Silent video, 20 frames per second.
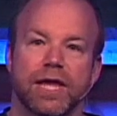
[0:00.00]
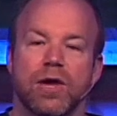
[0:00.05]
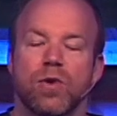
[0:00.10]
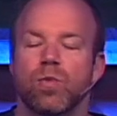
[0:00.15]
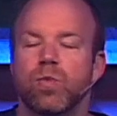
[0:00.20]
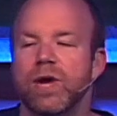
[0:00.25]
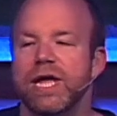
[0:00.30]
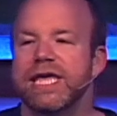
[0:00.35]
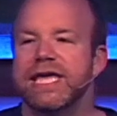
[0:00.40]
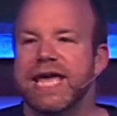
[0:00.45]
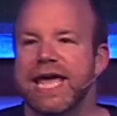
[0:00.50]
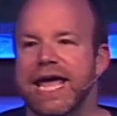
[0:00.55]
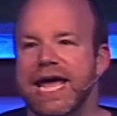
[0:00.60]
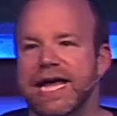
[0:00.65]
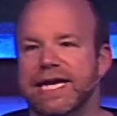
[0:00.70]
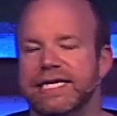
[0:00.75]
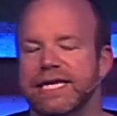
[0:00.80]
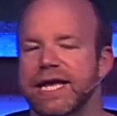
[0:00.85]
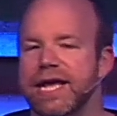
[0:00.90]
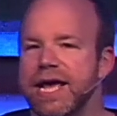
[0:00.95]
We
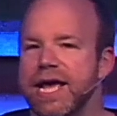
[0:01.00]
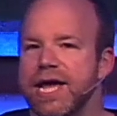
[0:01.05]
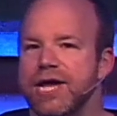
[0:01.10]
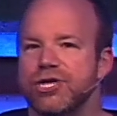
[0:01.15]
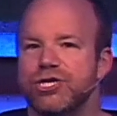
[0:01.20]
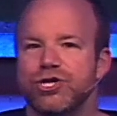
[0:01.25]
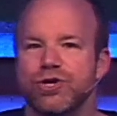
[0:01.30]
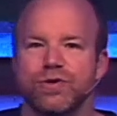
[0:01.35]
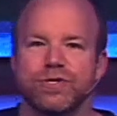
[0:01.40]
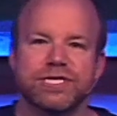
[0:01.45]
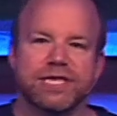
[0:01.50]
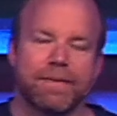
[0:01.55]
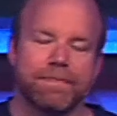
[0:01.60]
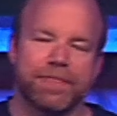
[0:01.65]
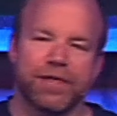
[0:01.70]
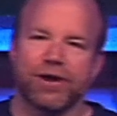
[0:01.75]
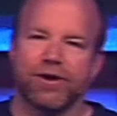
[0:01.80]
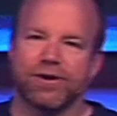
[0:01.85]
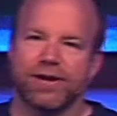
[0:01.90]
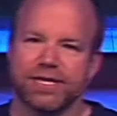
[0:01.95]
can't do
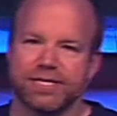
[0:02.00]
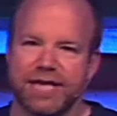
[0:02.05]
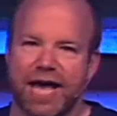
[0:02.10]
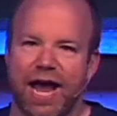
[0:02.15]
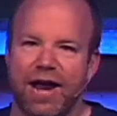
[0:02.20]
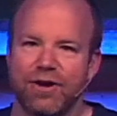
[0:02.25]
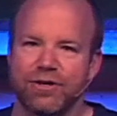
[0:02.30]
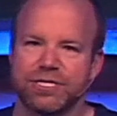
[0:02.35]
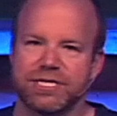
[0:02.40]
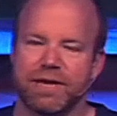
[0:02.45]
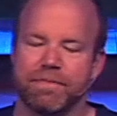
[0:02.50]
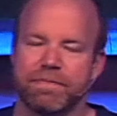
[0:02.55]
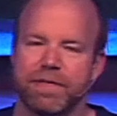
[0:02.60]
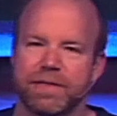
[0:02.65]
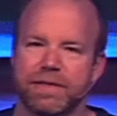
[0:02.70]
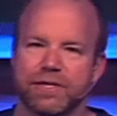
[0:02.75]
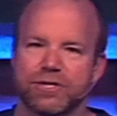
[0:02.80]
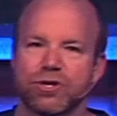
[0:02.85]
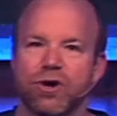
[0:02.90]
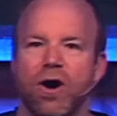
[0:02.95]
something or desire something
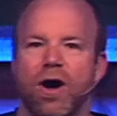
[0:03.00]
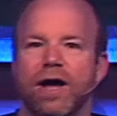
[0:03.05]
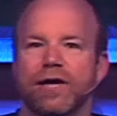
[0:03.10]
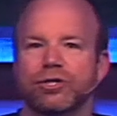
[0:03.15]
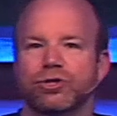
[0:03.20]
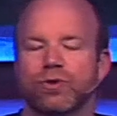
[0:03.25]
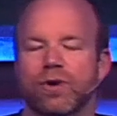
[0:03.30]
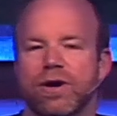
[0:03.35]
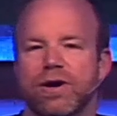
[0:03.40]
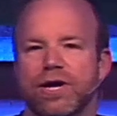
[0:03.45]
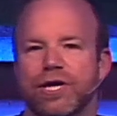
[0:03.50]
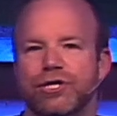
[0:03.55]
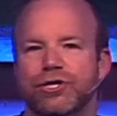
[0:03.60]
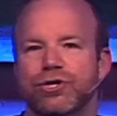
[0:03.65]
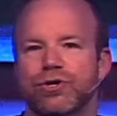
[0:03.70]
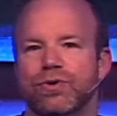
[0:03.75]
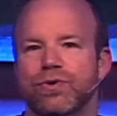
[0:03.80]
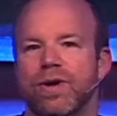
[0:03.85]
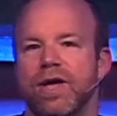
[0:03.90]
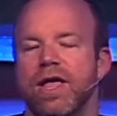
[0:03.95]
that's contrary
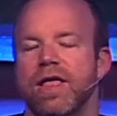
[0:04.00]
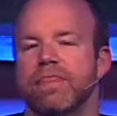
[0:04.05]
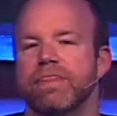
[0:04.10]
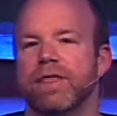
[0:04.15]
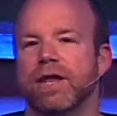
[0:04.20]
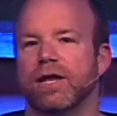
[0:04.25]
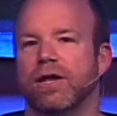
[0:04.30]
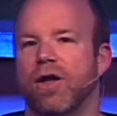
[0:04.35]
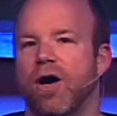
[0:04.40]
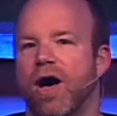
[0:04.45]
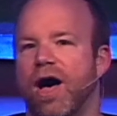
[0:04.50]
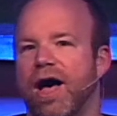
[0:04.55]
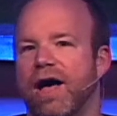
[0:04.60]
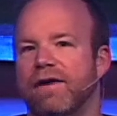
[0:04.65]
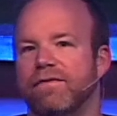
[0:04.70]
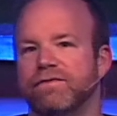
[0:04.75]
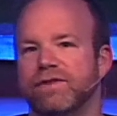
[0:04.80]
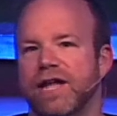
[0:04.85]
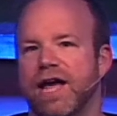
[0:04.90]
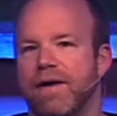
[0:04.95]
to the law
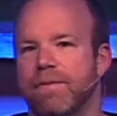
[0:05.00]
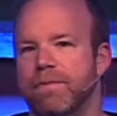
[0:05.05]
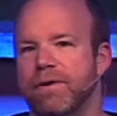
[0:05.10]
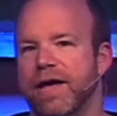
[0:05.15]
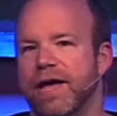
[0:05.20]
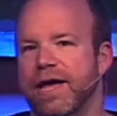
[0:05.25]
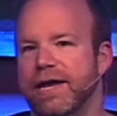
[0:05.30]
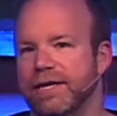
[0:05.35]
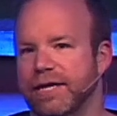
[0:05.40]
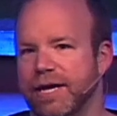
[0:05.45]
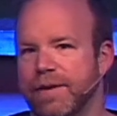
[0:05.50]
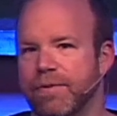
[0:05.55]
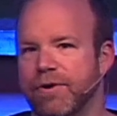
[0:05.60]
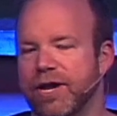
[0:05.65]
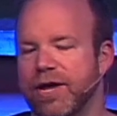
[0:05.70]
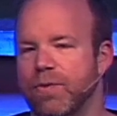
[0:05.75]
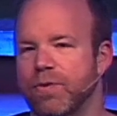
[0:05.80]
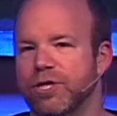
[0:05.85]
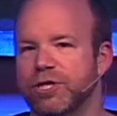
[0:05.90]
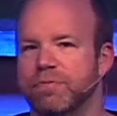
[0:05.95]
of love and
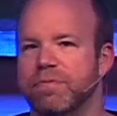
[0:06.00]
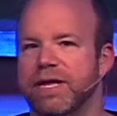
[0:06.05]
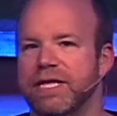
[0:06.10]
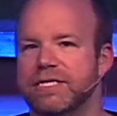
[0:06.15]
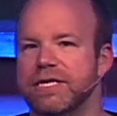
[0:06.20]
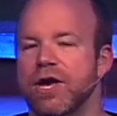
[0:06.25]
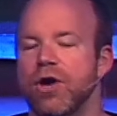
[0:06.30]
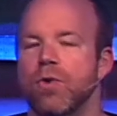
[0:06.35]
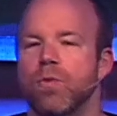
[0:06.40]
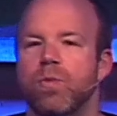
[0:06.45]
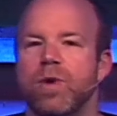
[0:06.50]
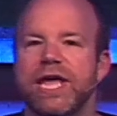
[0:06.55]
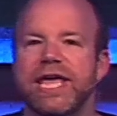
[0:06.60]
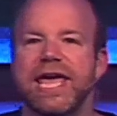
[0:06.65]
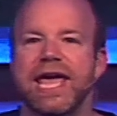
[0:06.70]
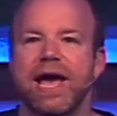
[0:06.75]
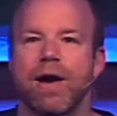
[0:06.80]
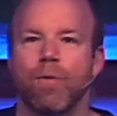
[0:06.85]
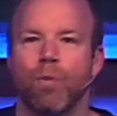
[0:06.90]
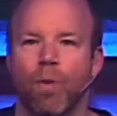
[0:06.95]
liberty, which means we
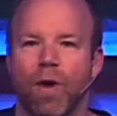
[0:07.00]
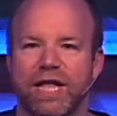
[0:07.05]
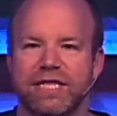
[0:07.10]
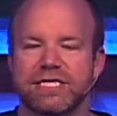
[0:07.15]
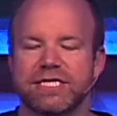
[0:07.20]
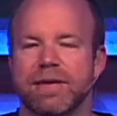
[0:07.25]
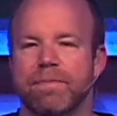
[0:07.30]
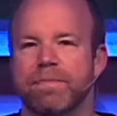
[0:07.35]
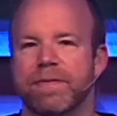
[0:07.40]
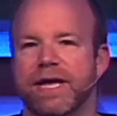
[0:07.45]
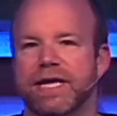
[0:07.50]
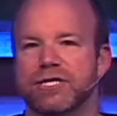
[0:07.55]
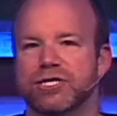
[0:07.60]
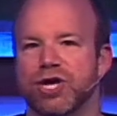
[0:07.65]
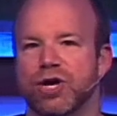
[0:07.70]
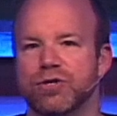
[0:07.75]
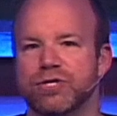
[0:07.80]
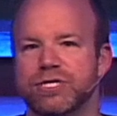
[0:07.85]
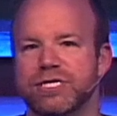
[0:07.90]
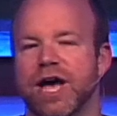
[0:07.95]
can't want something
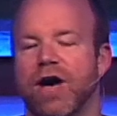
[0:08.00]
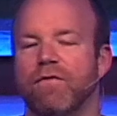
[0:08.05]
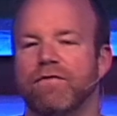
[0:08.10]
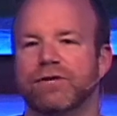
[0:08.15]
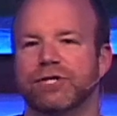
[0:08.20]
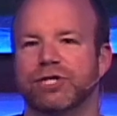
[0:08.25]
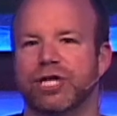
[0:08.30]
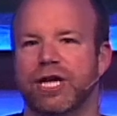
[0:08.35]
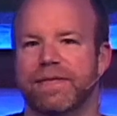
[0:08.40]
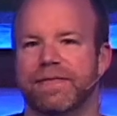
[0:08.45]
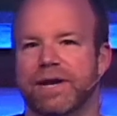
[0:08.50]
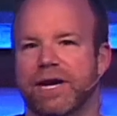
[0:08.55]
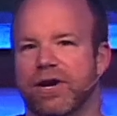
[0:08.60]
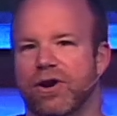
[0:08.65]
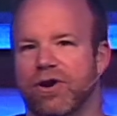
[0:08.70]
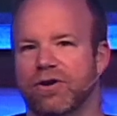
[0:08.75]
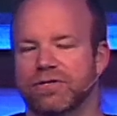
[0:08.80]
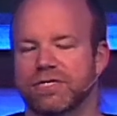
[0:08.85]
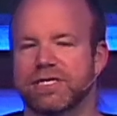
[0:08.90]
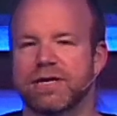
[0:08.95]
so selfishly that it
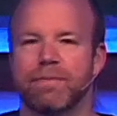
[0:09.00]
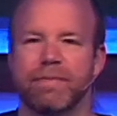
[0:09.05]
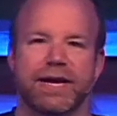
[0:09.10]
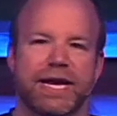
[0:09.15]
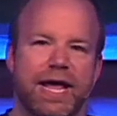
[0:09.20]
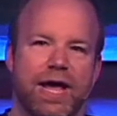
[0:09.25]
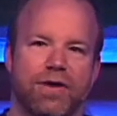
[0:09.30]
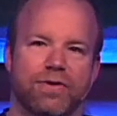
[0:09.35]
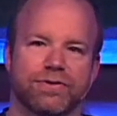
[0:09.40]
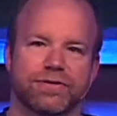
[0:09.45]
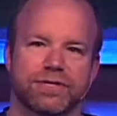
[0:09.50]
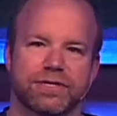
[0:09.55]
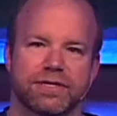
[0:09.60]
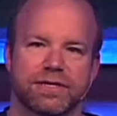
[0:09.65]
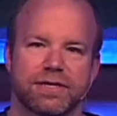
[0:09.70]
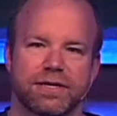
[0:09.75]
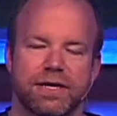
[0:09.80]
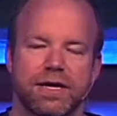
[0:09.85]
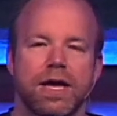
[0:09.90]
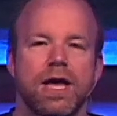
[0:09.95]
hurts somebody else.
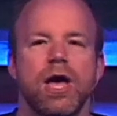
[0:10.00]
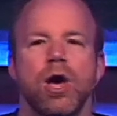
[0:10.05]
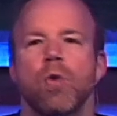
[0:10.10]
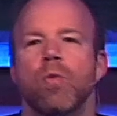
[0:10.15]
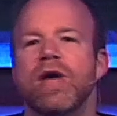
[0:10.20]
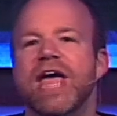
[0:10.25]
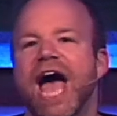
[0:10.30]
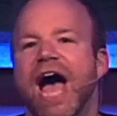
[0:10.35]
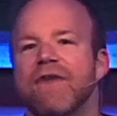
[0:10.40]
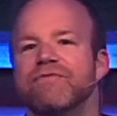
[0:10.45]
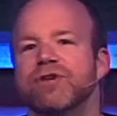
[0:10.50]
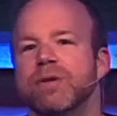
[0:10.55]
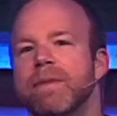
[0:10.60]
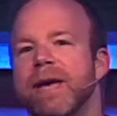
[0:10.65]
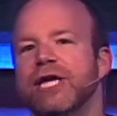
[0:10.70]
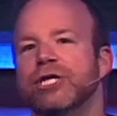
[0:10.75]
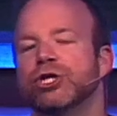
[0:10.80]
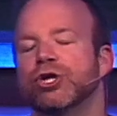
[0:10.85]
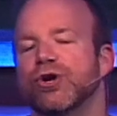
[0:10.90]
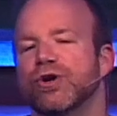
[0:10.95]
We have to
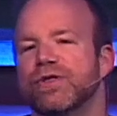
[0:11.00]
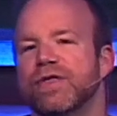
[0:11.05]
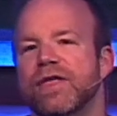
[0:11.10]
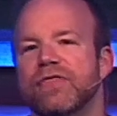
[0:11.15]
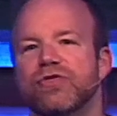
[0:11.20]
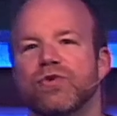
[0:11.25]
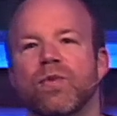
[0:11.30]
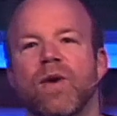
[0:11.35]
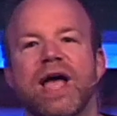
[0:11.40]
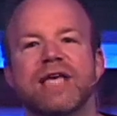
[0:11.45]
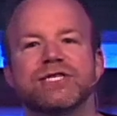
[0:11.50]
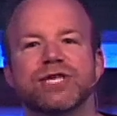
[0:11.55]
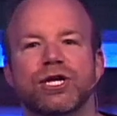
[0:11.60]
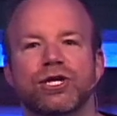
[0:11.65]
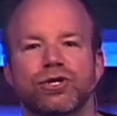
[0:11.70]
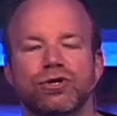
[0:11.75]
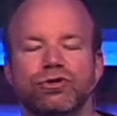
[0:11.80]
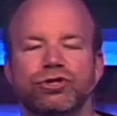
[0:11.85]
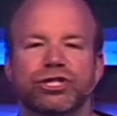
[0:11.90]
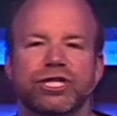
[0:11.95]
make sure that the
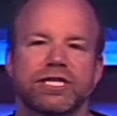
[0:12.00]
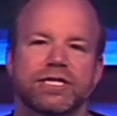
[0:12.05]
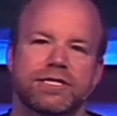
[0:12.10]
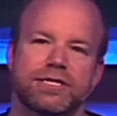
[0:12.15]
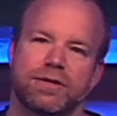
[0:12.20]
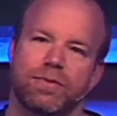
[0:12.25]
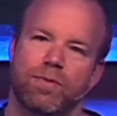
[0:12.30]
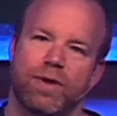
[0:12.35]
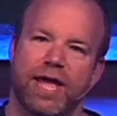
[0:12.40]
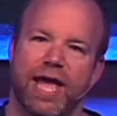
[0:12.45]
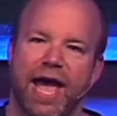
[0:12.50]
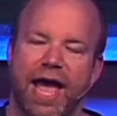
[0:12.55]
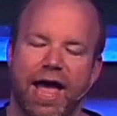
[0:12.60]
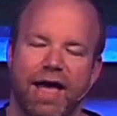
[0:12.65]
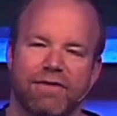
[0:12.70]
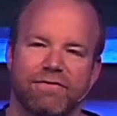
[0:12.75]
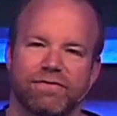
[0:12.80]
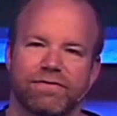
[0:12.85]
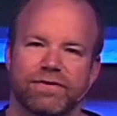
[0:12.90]
resolutions that we have